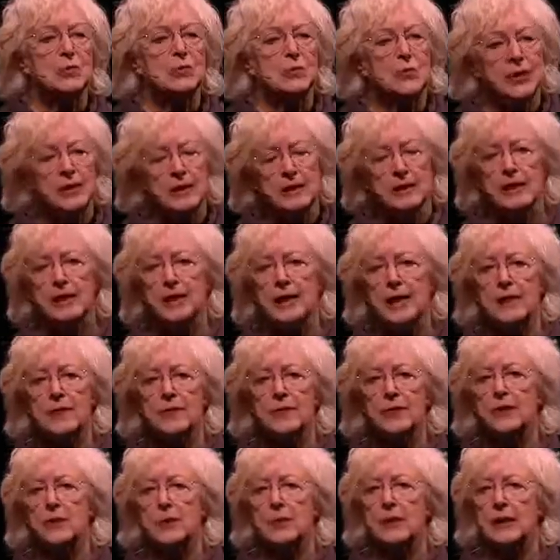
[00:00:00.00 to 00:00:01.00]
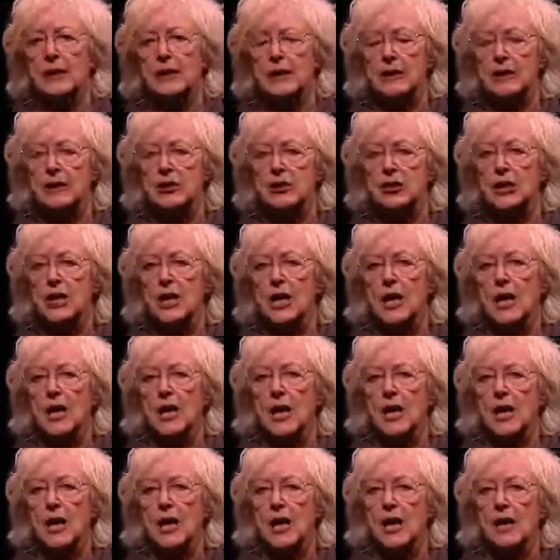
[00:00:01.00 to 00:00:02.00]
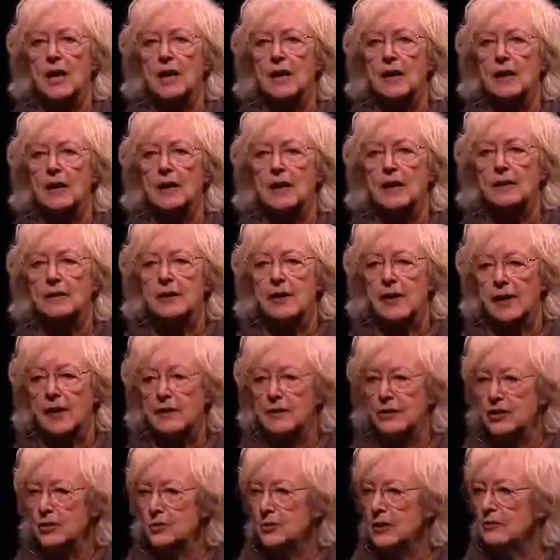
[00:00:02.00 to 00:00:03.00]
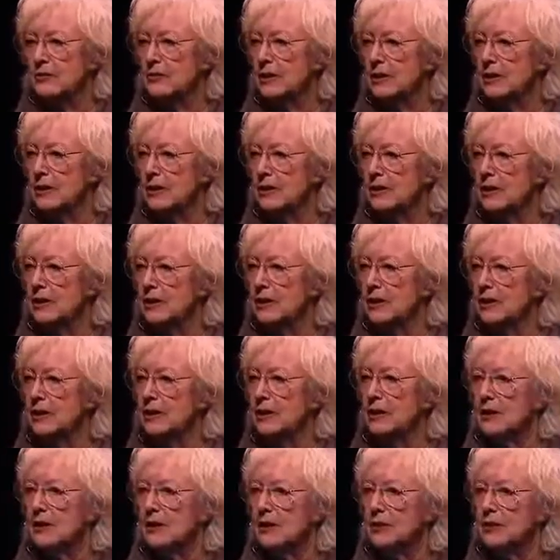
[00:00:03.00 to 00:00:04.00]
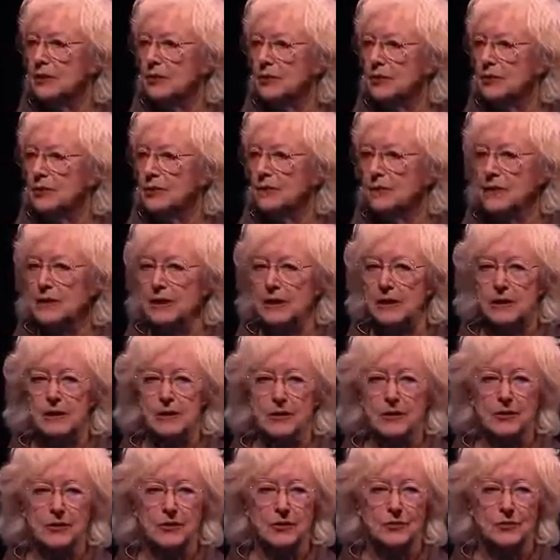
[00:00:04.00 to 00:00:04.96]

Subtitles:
bring it alive on the page, it had to be written in good faith.